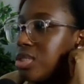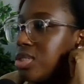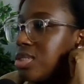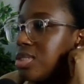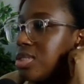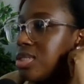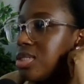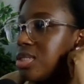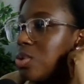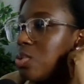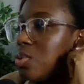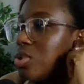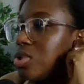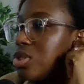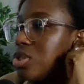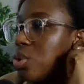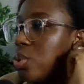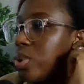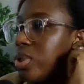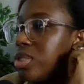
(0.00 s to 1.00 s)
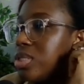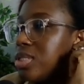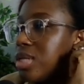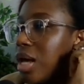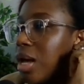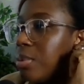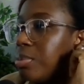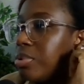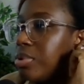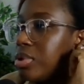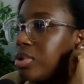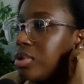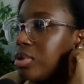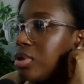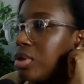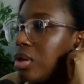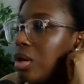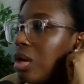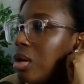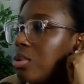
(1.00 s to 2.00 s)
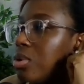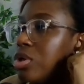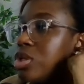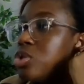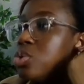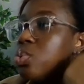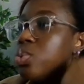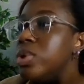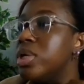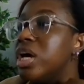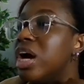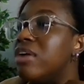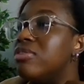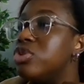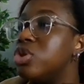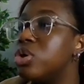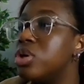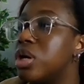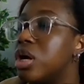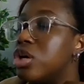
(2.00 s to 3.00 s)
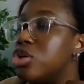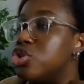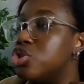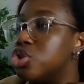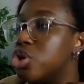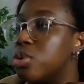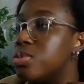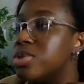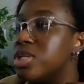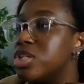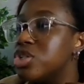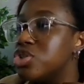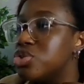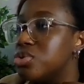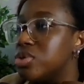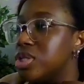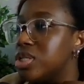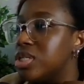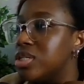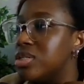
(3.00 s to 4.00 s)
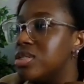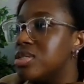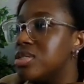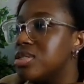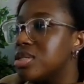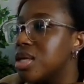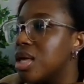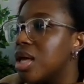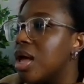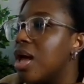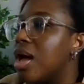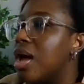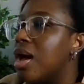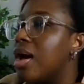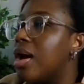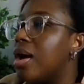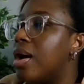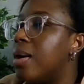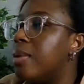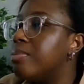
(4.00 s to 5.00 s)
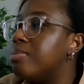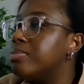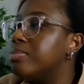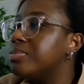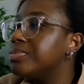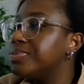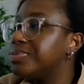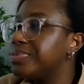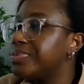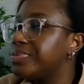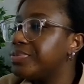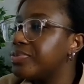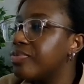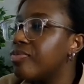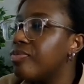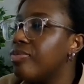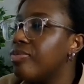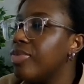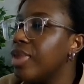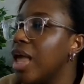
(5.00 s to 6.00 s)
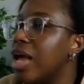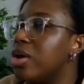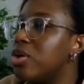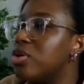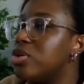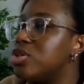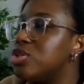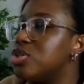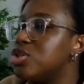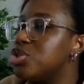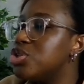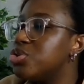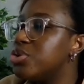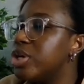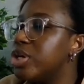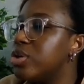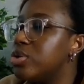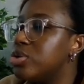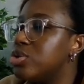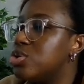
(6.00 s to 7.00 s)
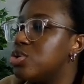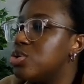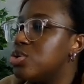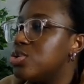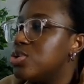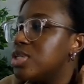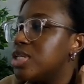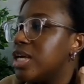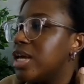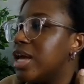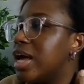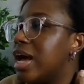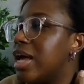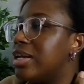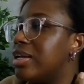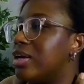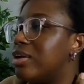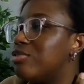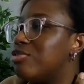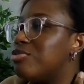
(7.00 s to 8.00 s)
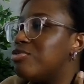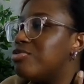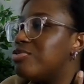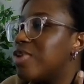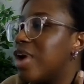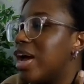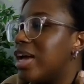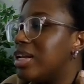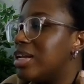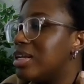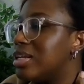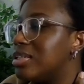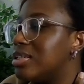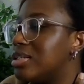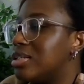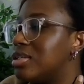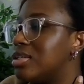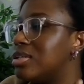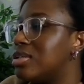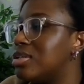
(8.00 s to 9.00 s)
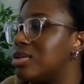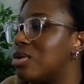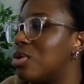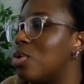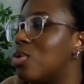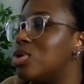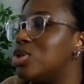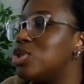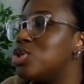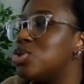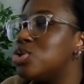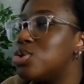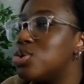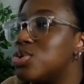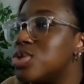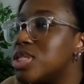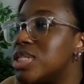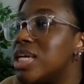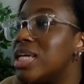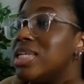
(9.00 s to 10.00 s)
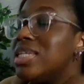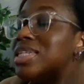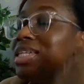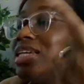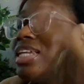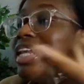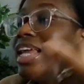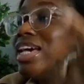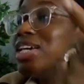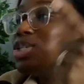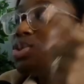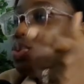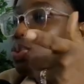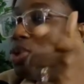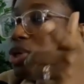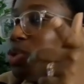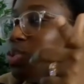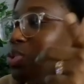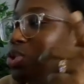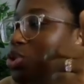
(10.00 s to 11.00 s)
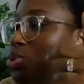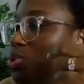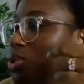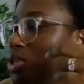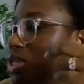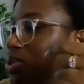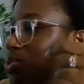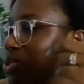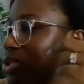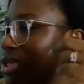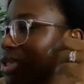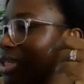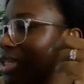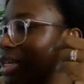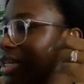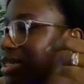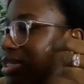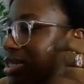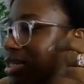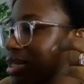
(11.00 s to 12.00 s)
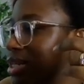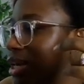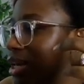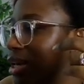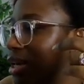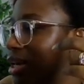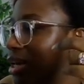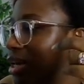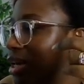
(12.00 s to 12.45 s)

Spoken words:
to see what's going to happen, because we have done our jobs as traders. I got into the trade on Tuesday, and then finally on Tuesday in the next week, which was what, yesterday?